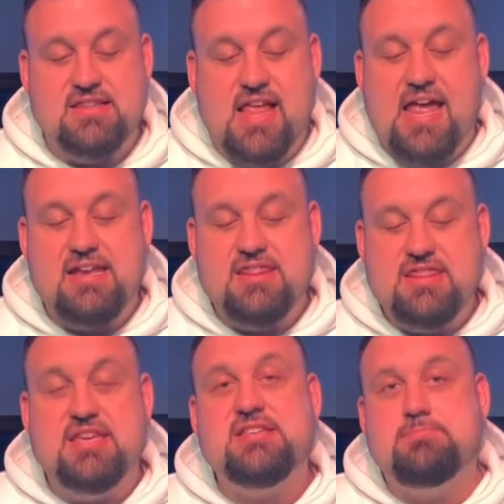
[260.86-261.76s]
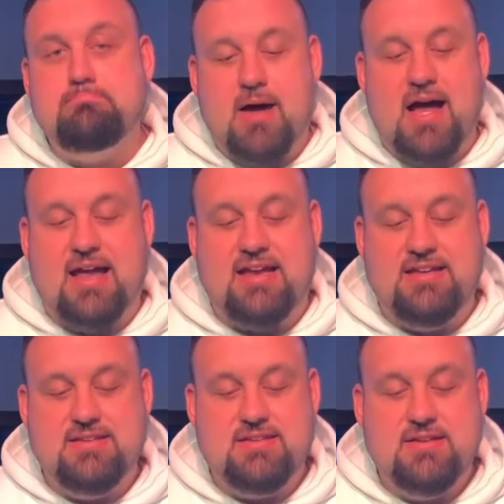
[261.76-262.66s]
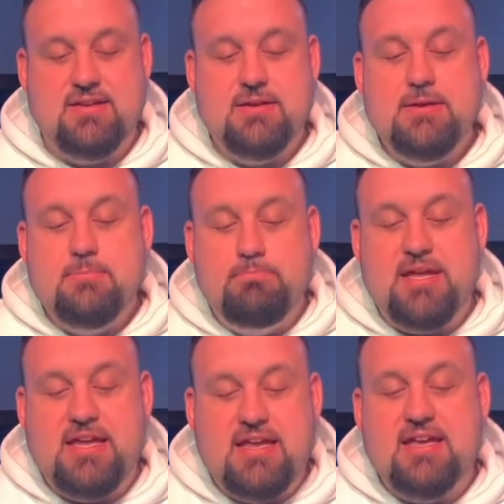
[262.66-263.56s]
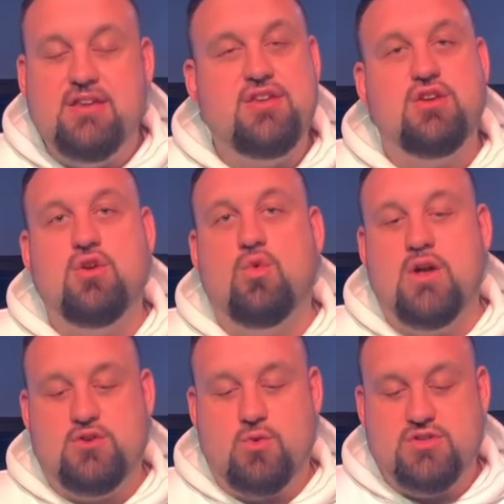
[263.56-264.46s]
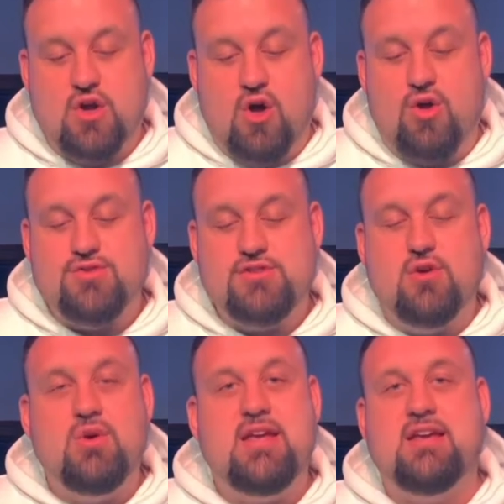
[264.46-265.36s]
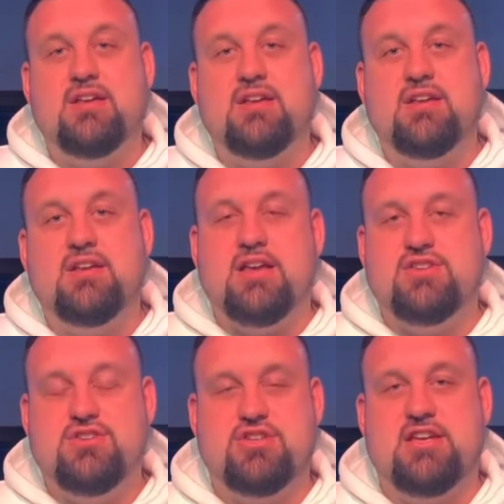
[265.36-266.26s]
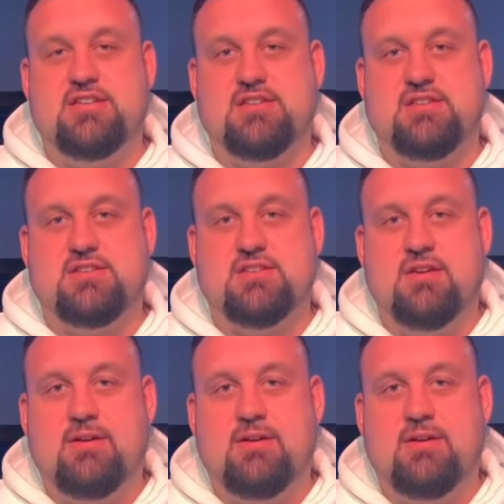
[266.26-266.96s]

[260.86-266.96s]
Let this mind be in you, which was also in Christ Jesus.